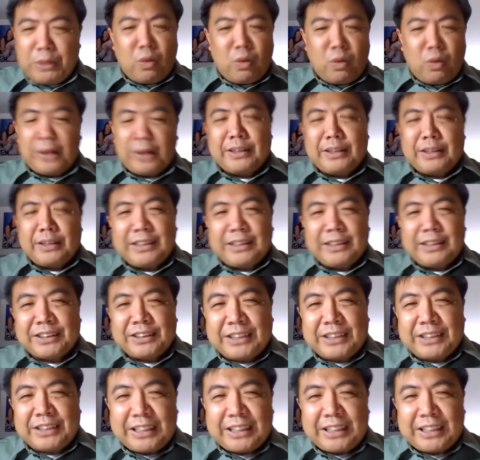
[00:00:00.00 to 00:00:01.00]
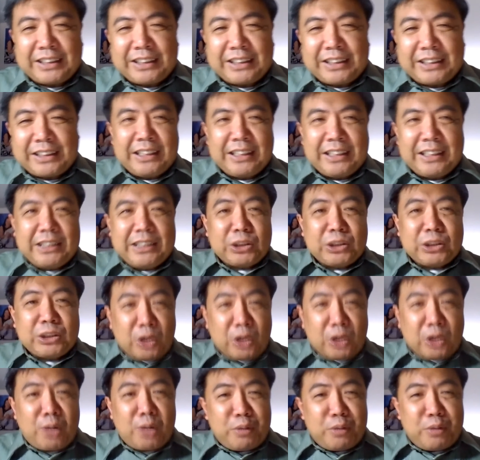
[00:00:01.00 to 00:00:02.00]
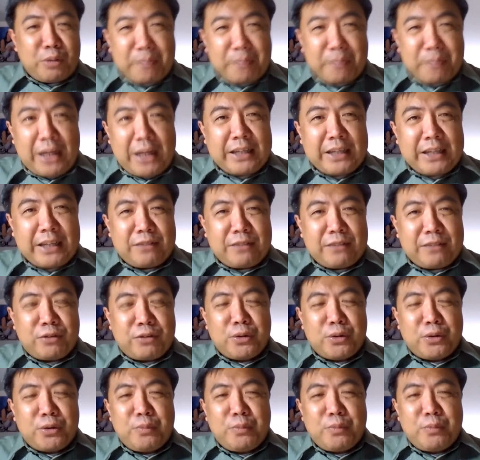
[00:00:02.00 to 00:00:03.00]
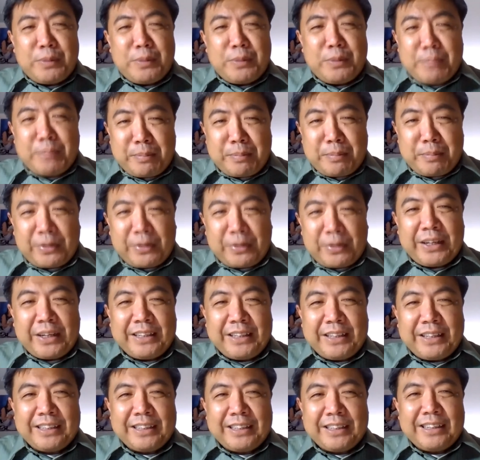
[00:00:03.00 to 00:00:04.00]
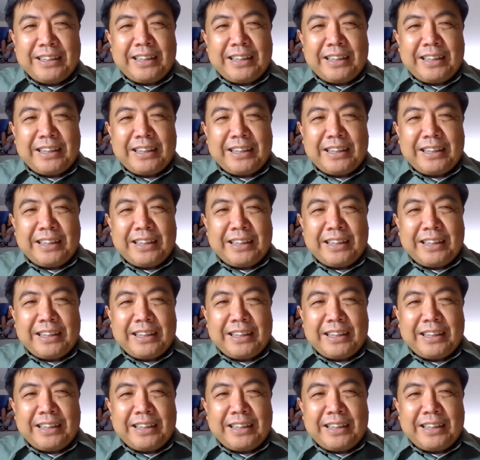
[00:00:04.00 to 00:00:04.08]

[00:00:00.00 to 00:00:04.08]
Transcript: One is that Solomon Malik, for whom we've been praying,